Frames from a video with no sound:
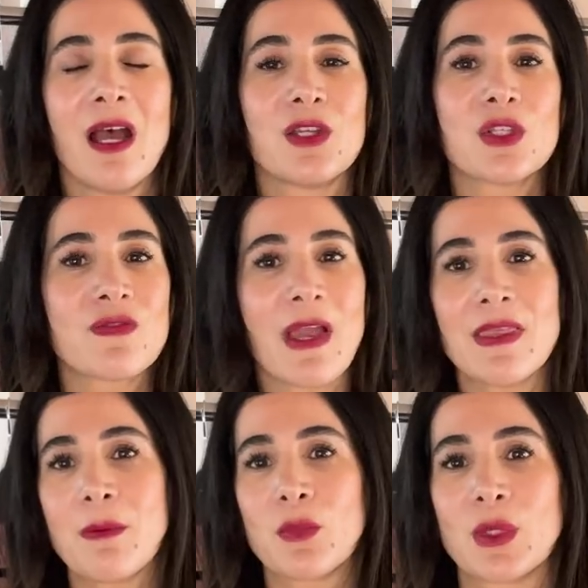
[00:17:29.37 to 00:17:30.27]
Just find
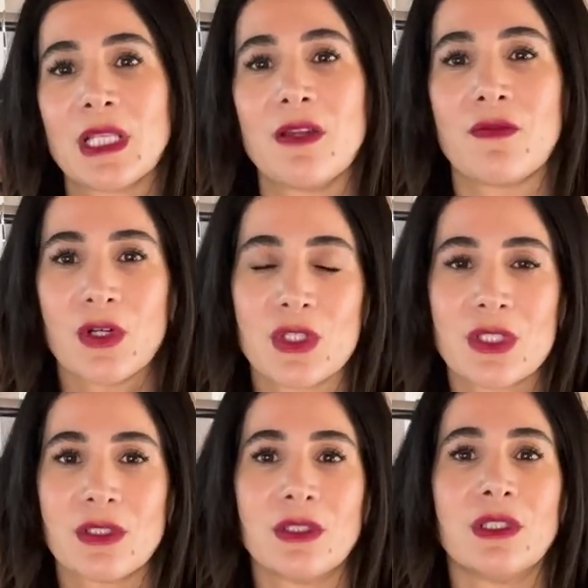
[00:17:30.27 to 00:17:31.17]
them really
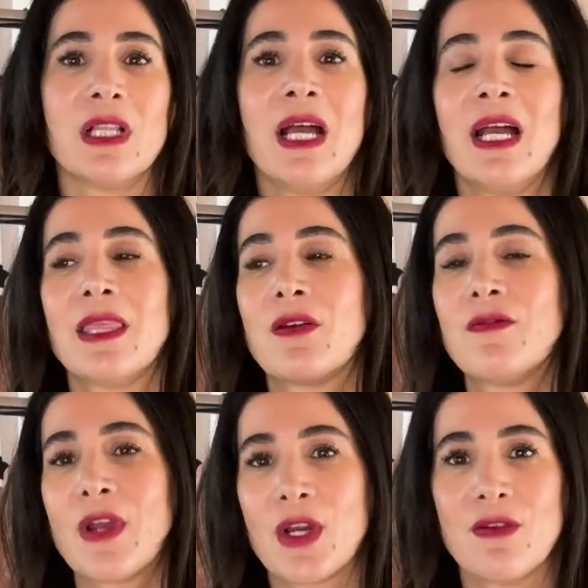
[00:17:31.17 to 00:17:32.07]
versatile. They're
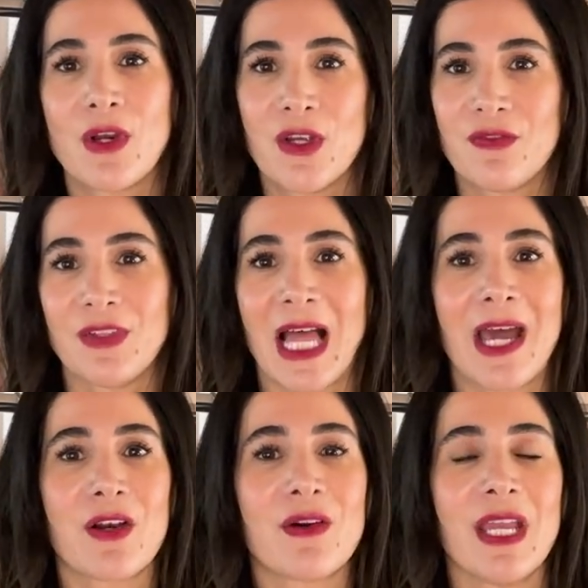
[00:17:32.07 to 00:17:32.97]
very, very
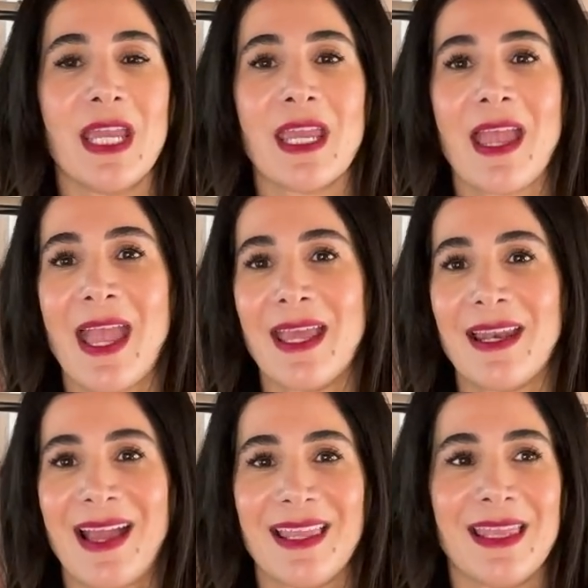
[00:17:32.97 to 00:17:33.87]
flattering,
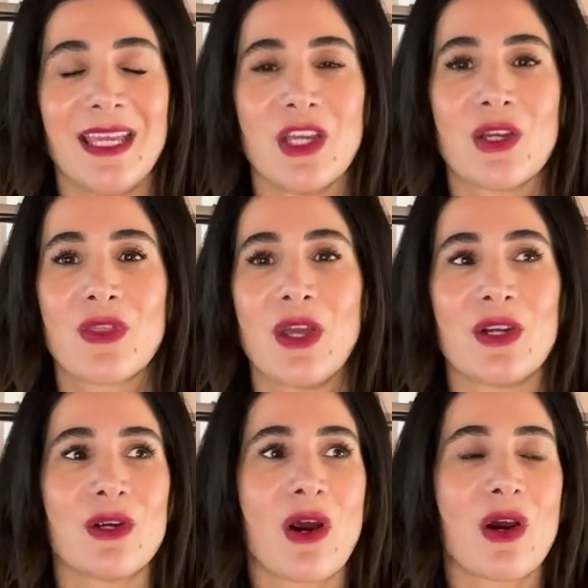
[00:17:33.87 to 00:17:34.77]
and I think
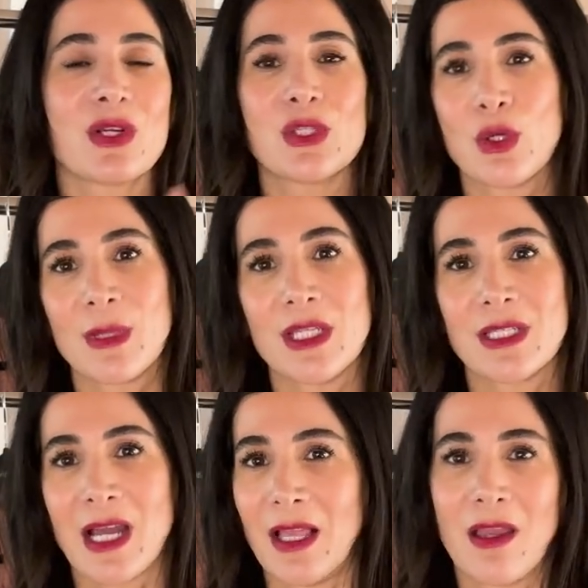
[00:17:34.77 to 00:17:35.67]
there are so many
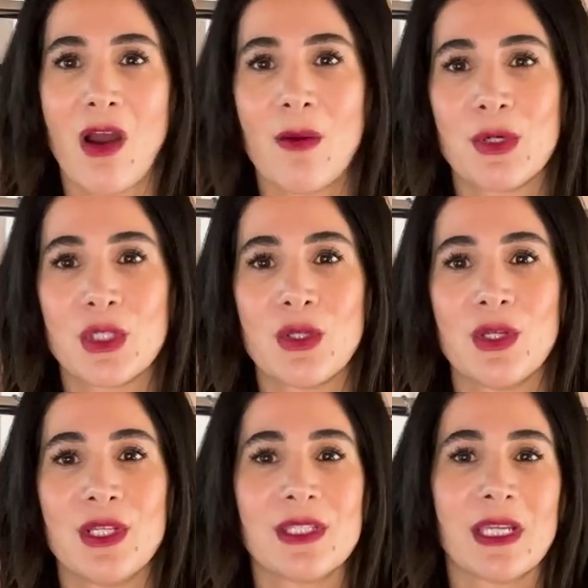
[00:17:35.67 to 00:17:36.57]
styling
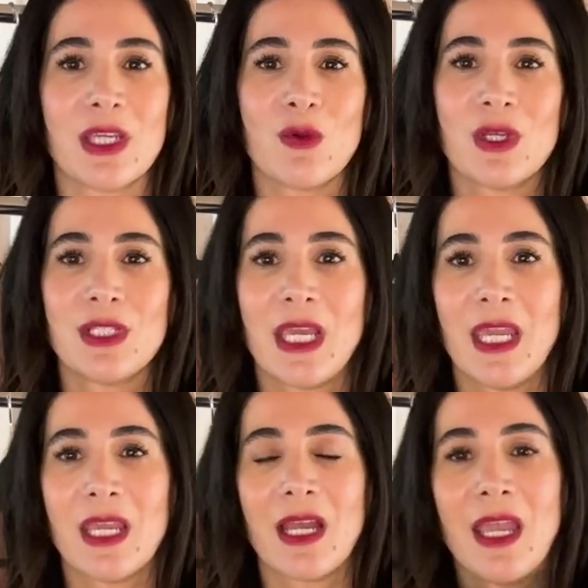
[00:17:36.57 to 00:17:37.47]
opportunities. Like you can
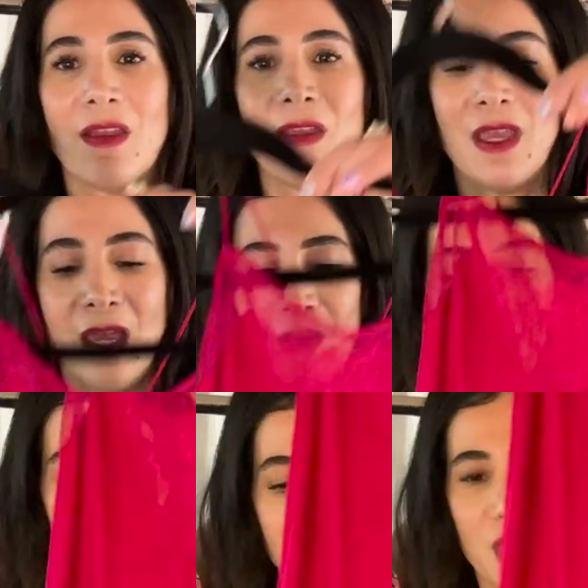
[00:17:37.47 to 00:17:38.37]
take a
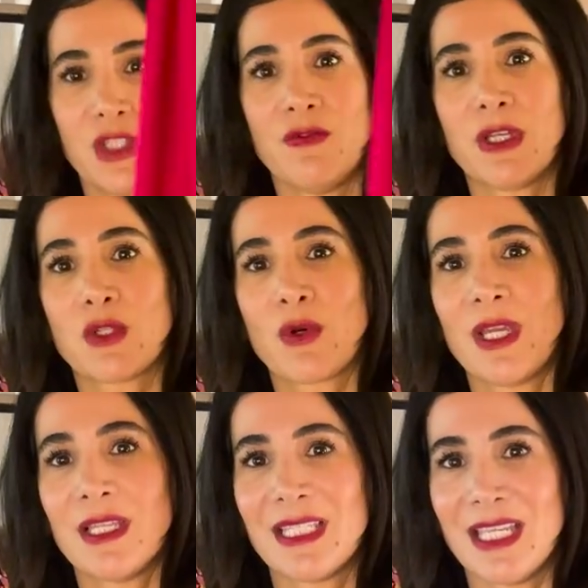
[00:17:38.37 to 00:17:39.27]
vintage
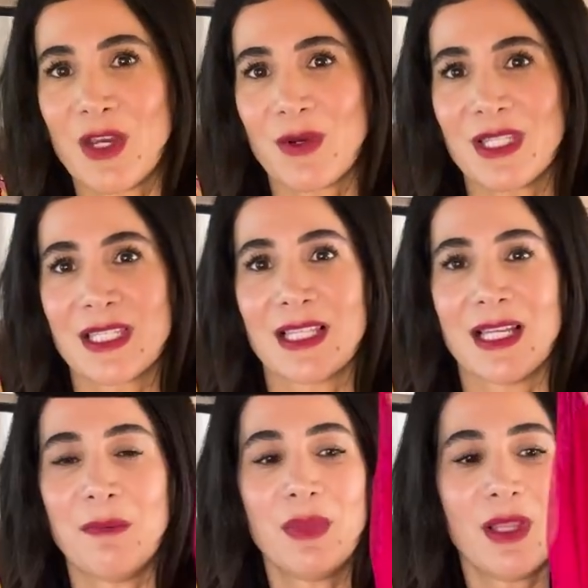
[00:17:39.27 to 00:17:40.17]
Victoria's Secret
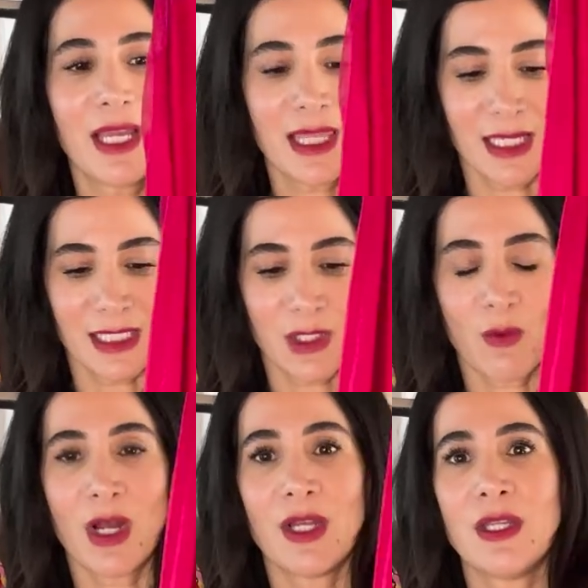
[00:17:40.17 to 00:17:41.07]
slip like this
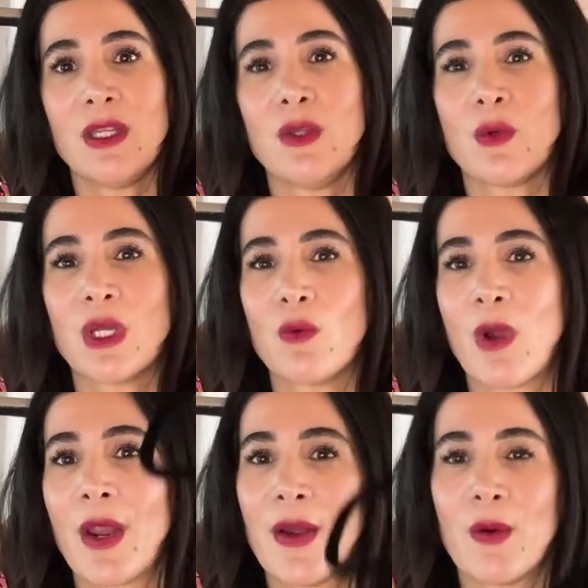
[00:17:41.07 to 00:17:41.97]
one, you could
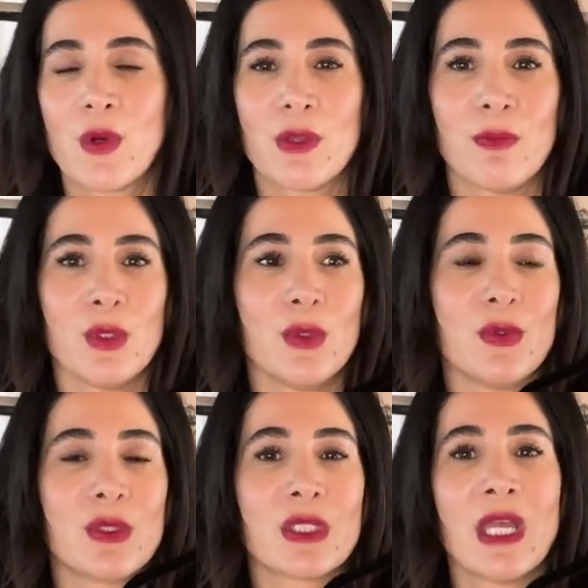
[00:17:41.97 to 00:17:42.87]
wear it with
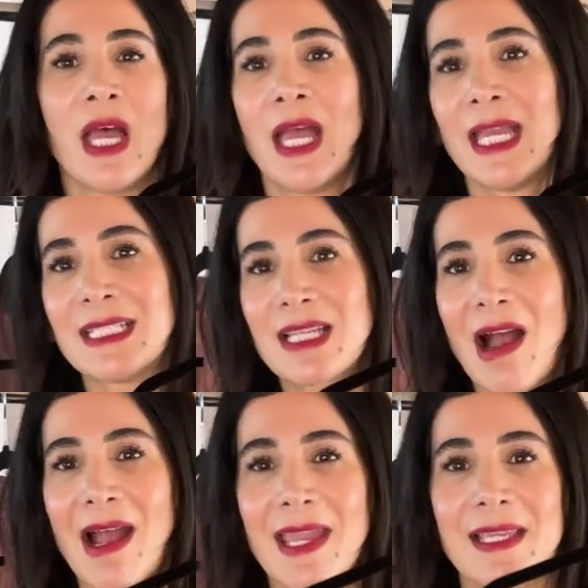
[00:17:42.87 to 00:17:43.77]
boots and
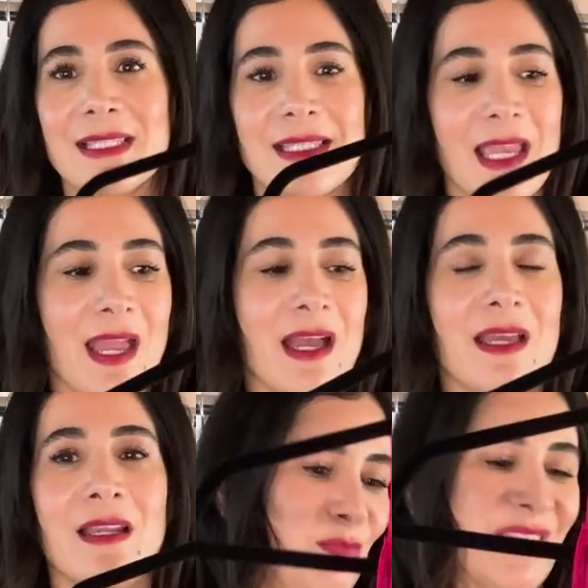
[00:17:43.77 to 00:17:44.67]
tights
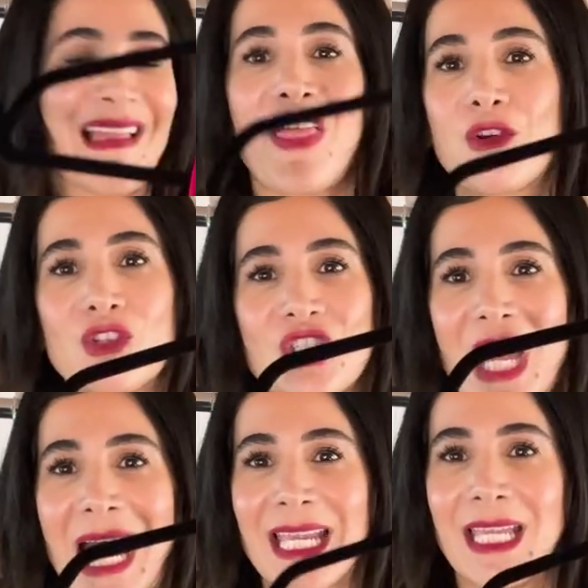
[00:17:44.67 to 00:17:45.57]
and leather
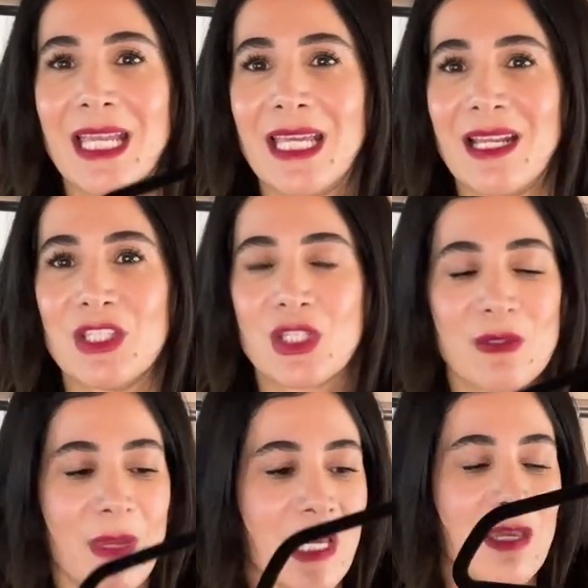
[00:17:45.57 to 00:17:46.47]
jacket and
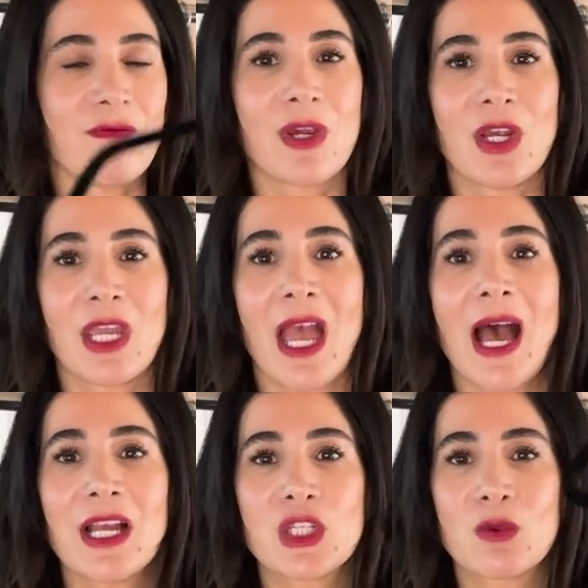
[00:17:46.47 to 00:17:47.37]
just make it very
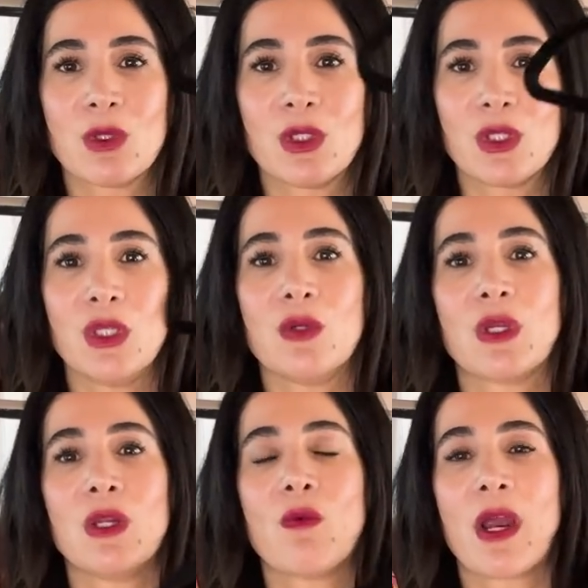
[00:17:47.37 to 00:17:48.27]
casual. You
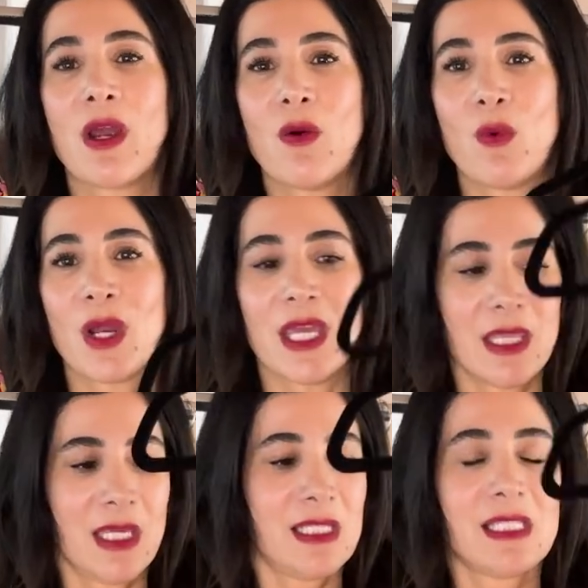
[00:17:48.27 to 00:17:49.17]
can wear it
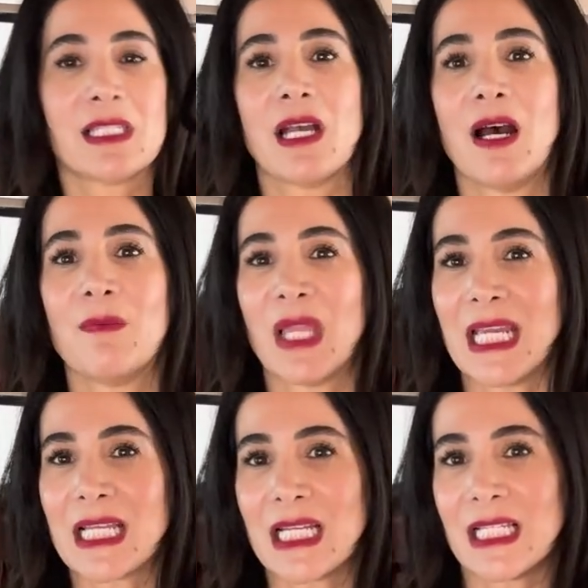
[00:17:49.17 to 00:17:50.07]
with some
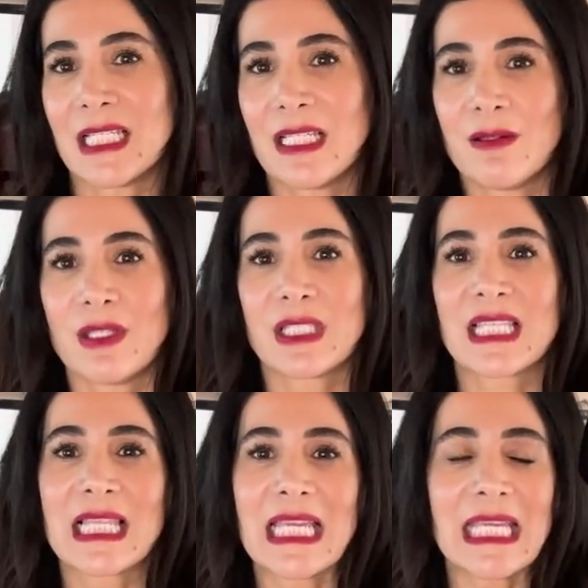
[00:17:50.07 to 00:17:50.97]
like
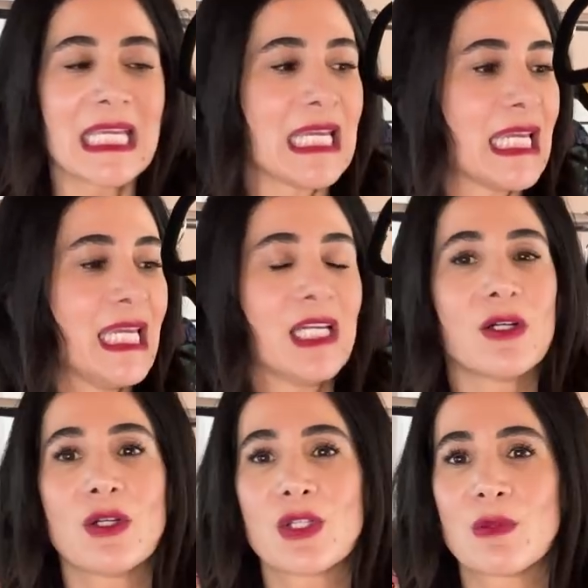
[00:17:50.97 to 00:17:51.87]
slinky
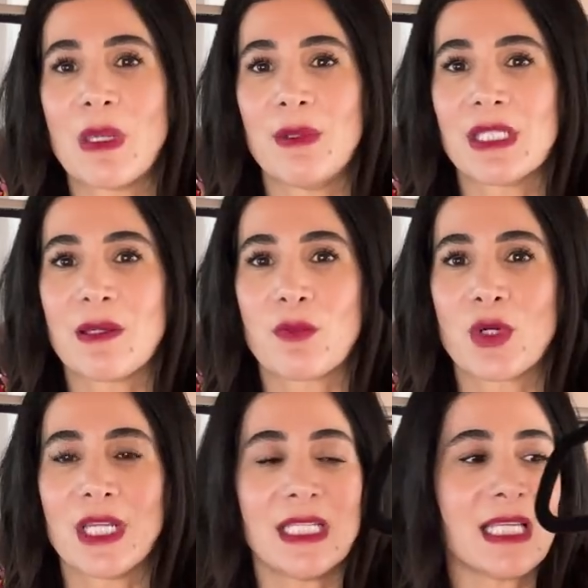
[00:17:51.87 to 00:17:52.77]
heels, maybe some
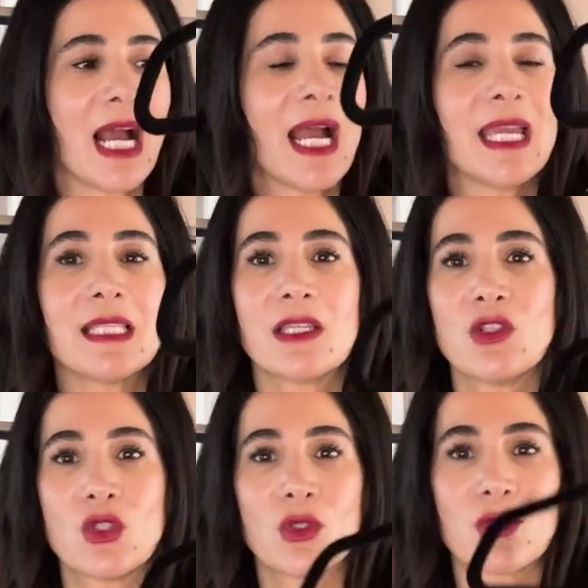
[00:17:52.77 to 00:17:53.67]
pretty tights and
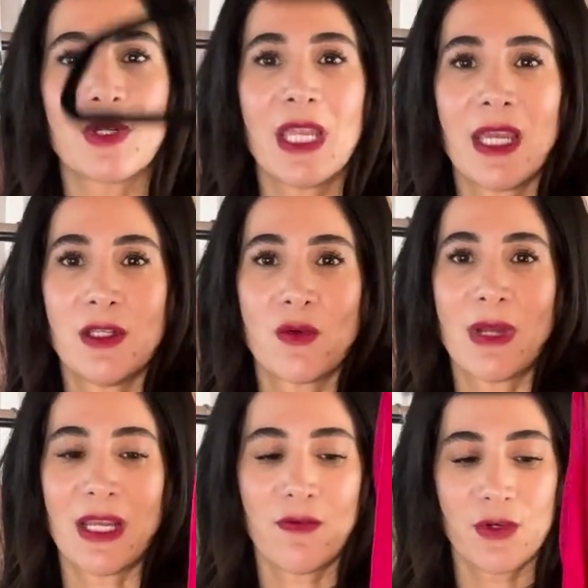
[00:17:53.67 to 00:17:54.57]
jewelry, and you're
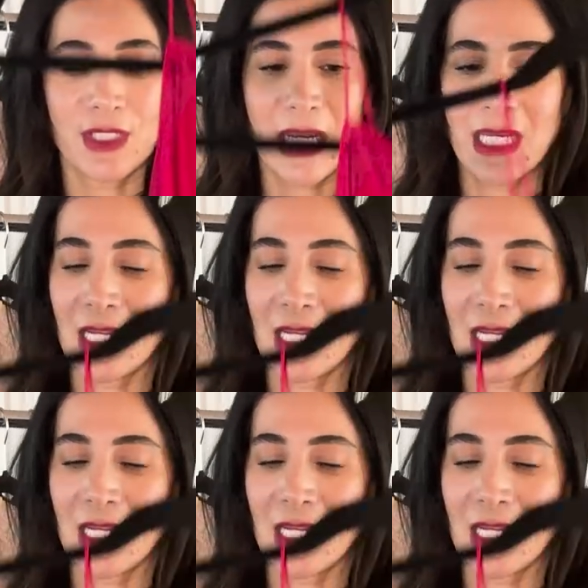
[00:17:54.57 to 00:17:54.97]
ready for date